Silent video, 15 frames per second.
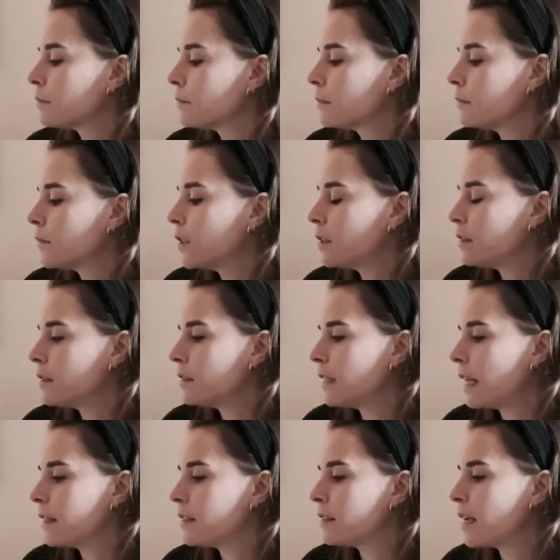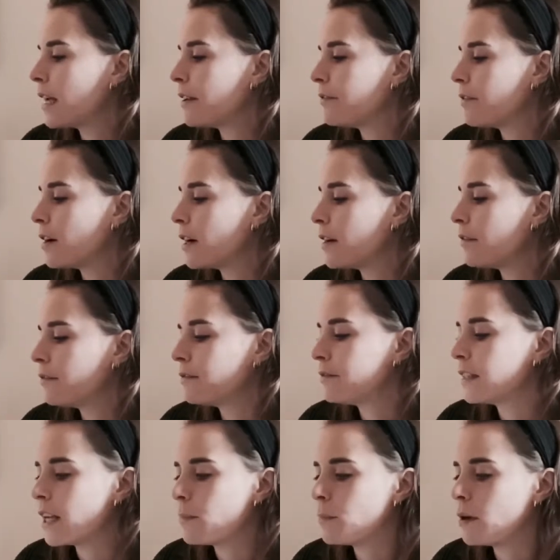Just a standard A5
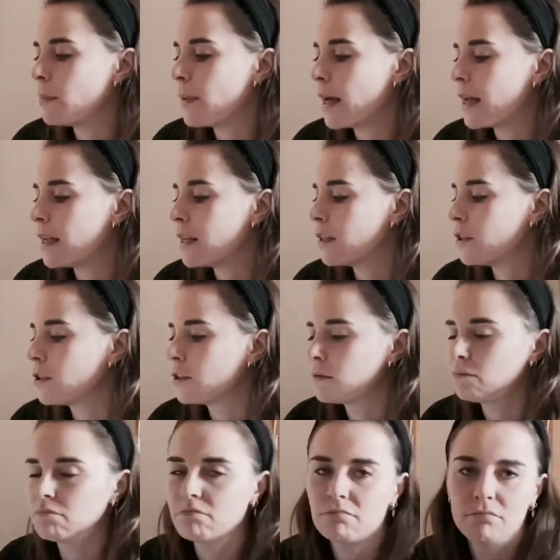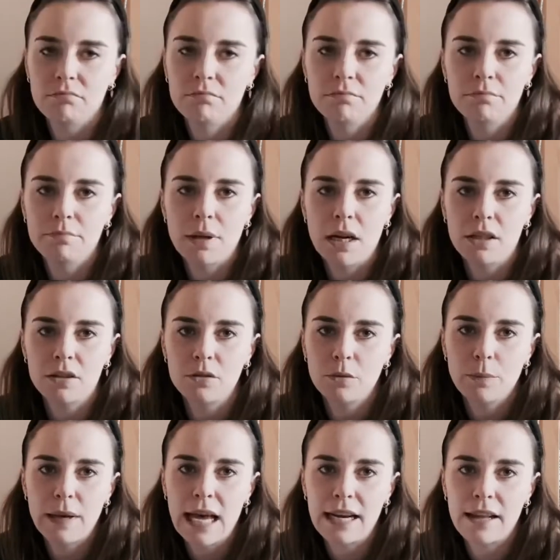day per page personal
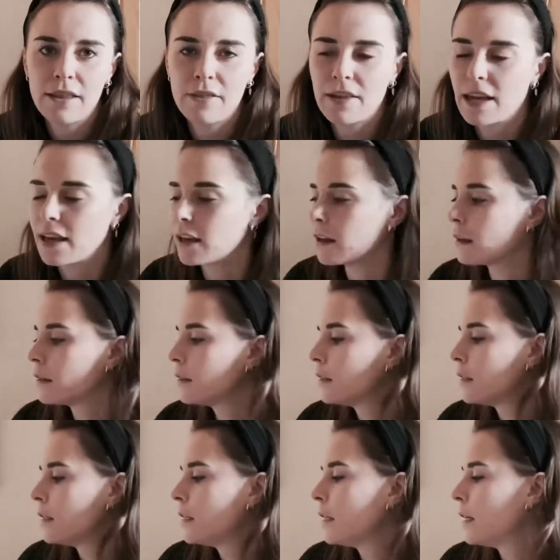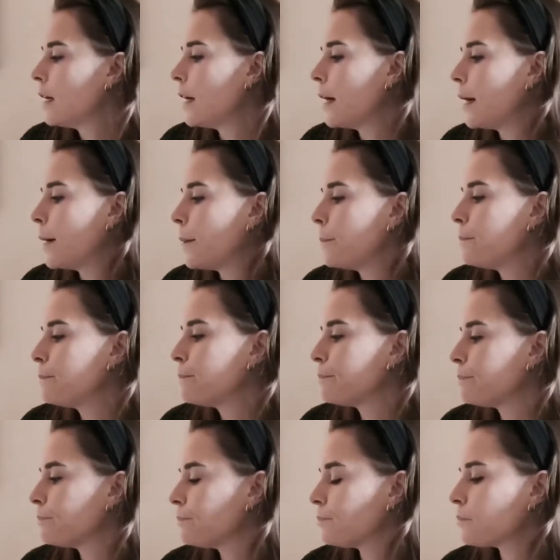planner thing. And
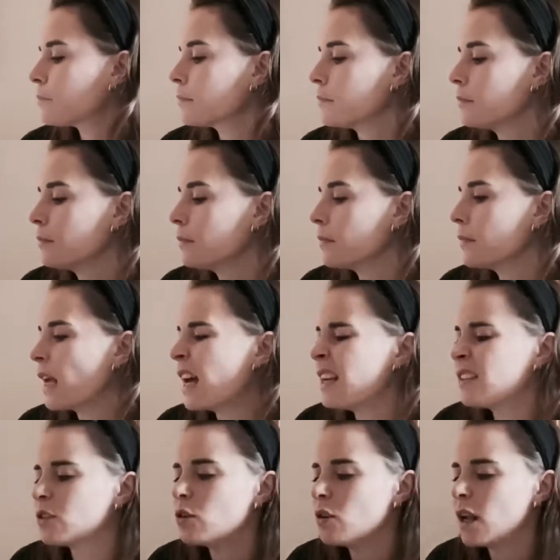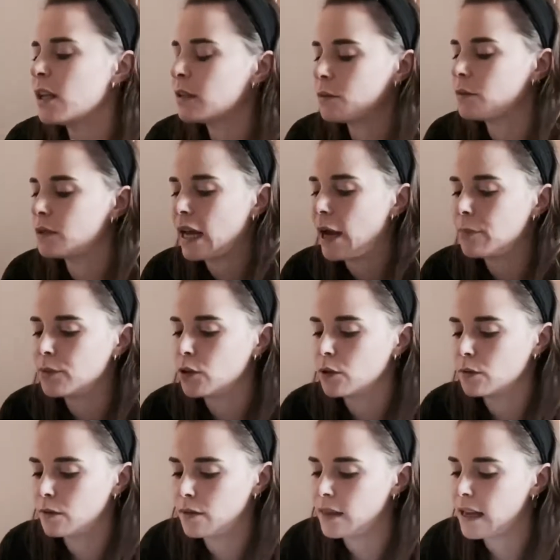it's got like some tabbed
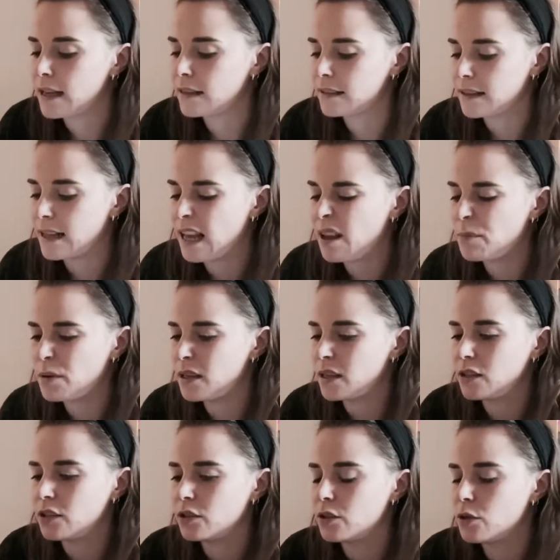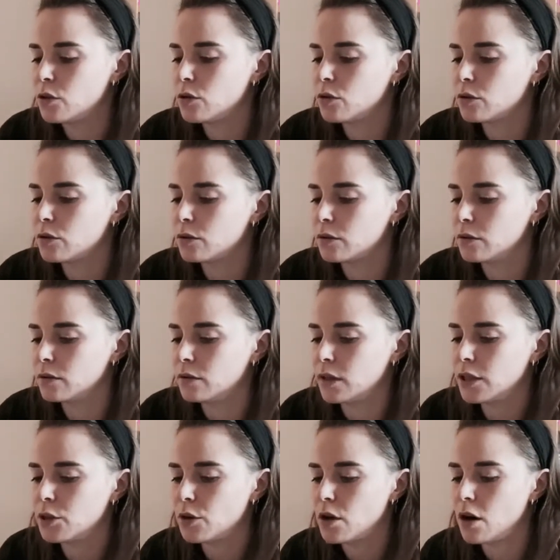things in there, but it's just not, like
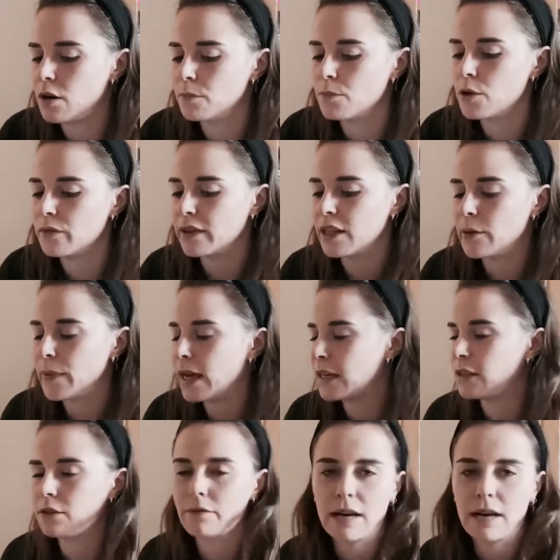you can't move any of the pages around,